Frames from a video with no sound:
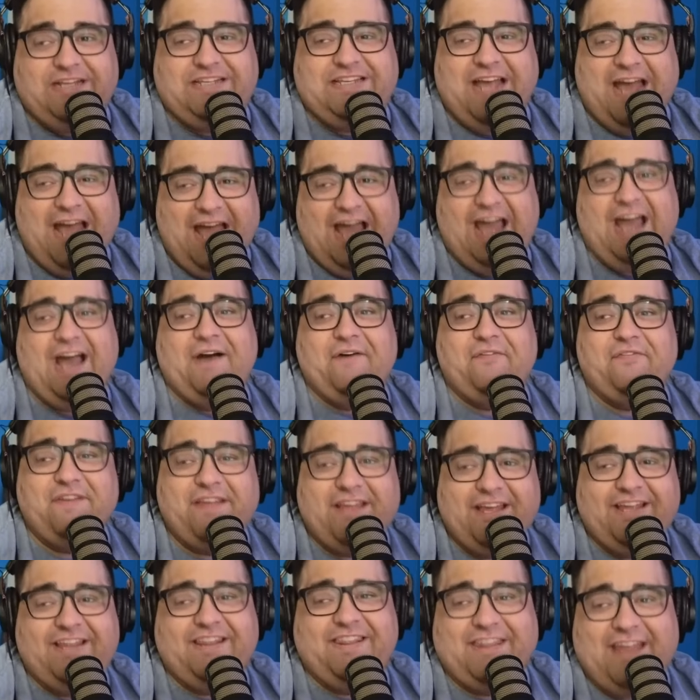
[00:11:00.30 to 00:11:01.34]
to have
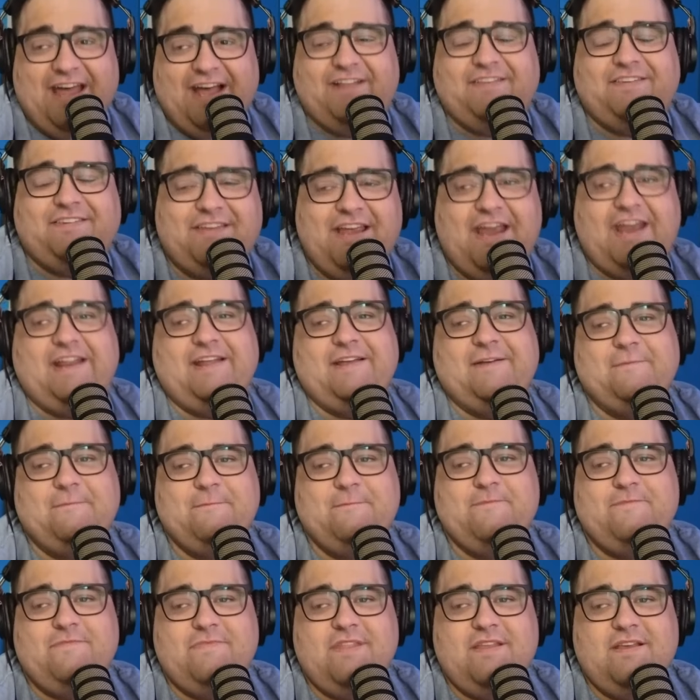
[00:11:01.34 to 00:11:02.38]
in that stadium.
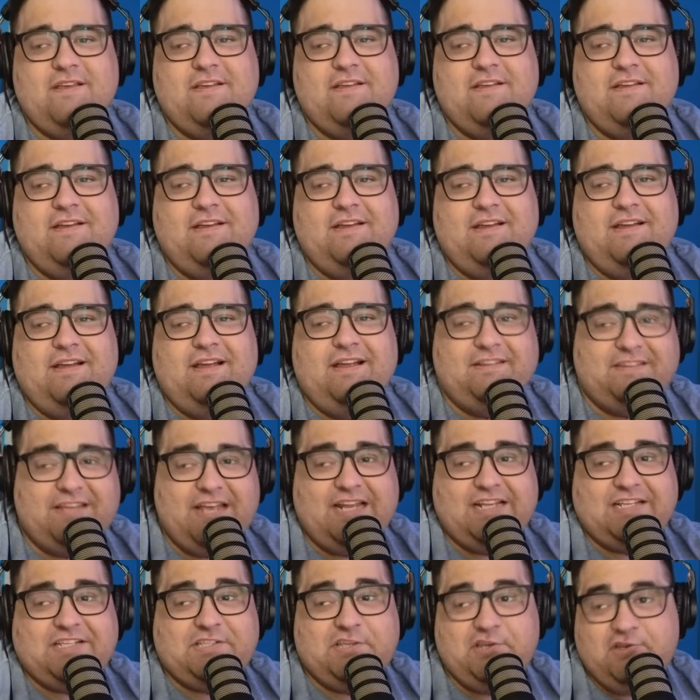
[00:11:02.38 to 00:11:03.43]
And
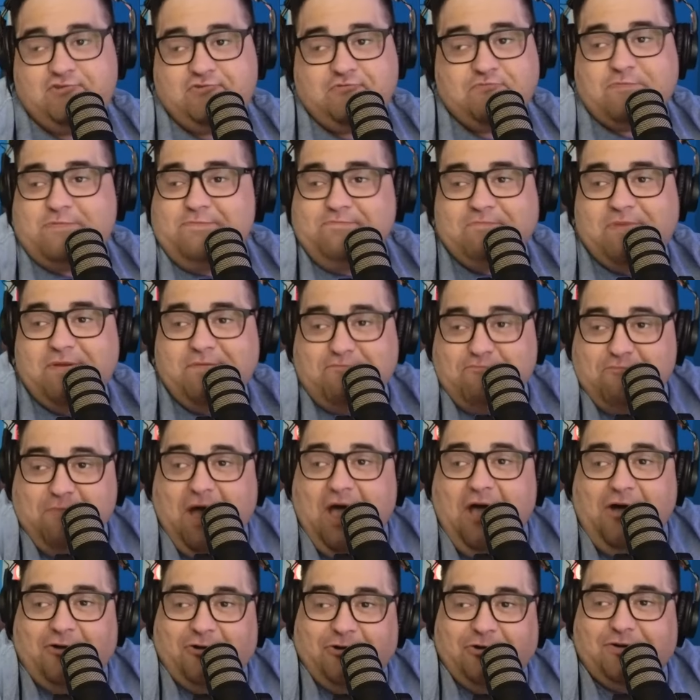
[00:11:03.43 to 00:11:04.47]
Tennessee's a bit
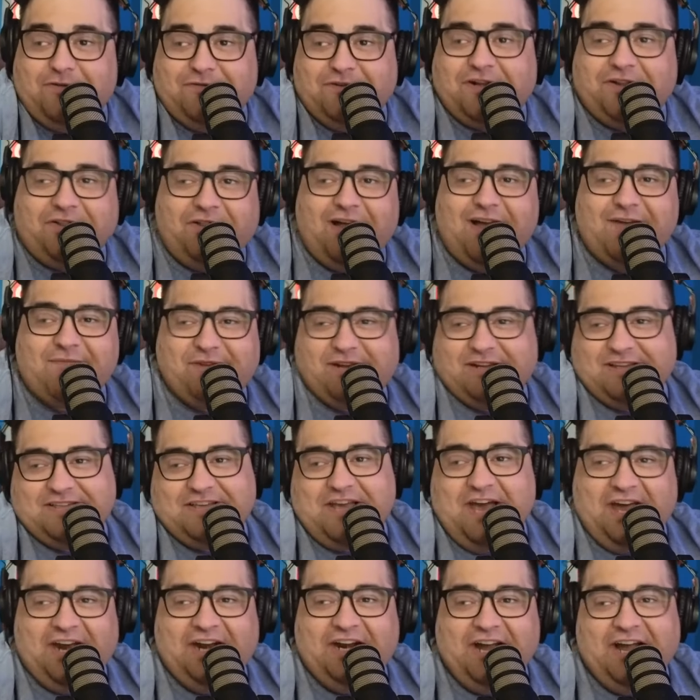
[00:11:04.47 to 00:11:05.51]
milder of a climate. It's
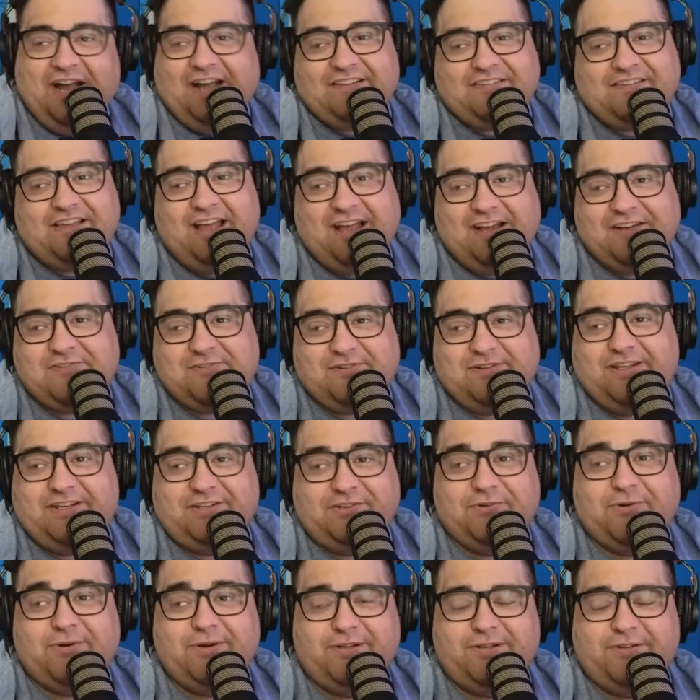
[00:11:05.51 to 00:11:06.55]
kind of nice, actually,
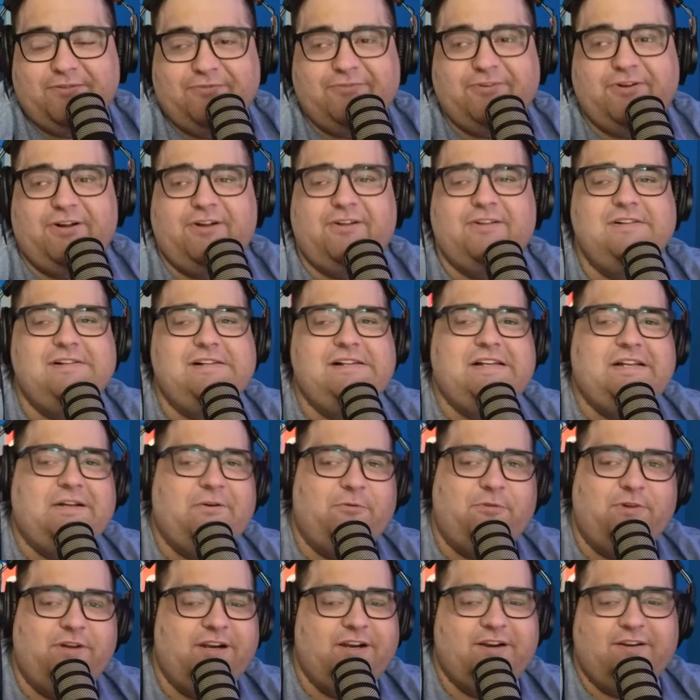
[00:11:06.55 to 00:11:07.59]
during the fall,
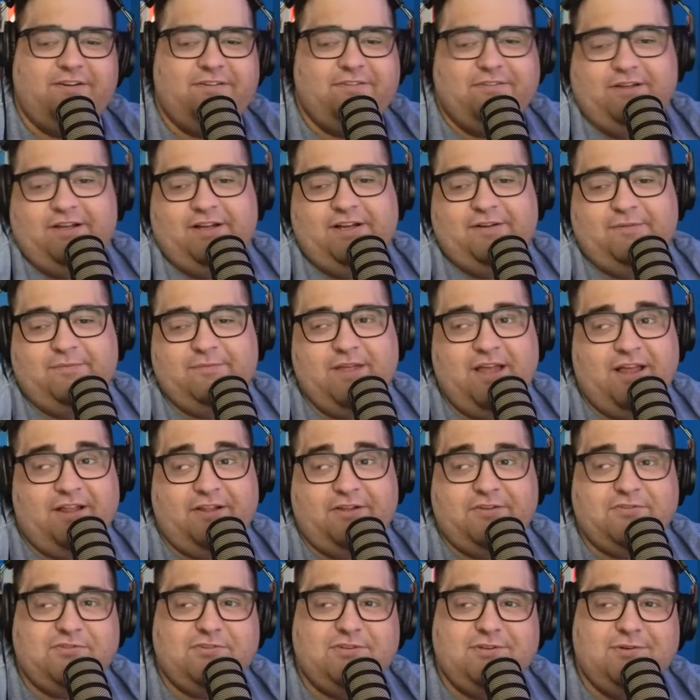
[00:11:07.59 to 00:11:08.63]
where
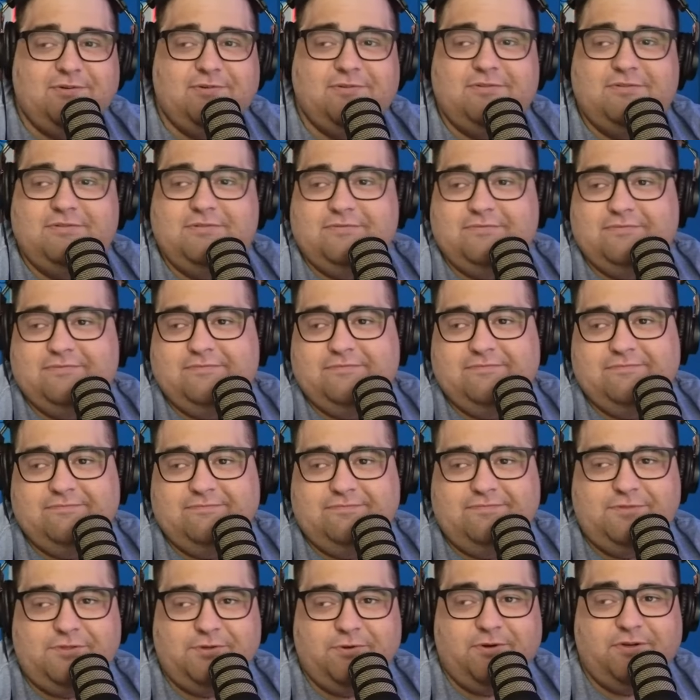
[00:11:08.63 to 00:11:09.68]
LSU,
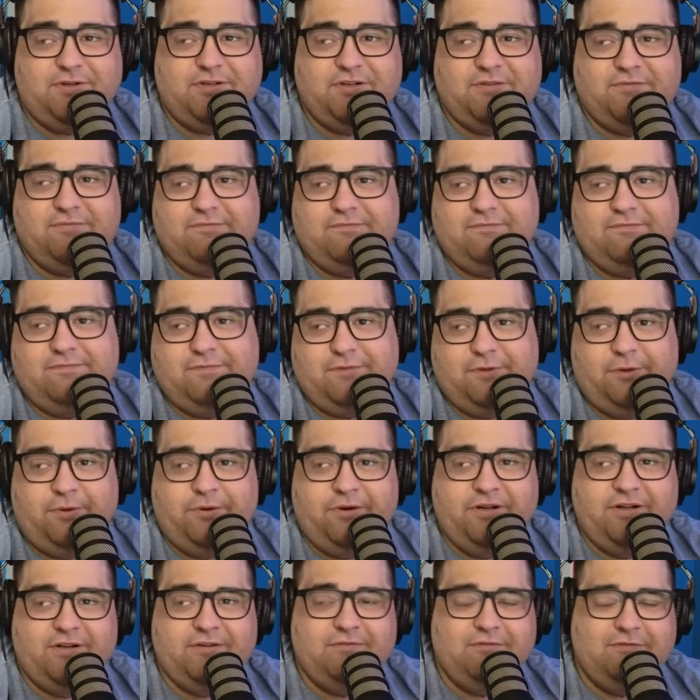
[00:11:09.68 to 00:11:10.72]
Georgia,
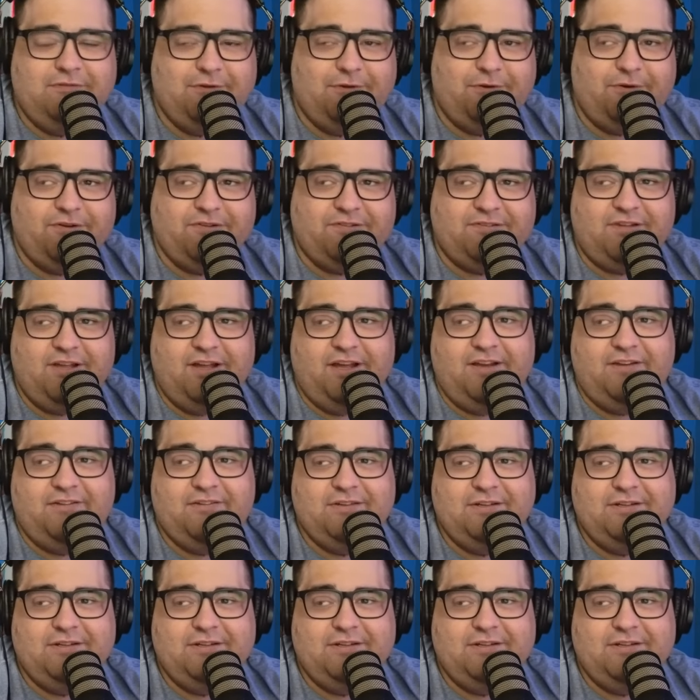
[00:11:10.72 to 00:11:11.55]
Florida, Florida State,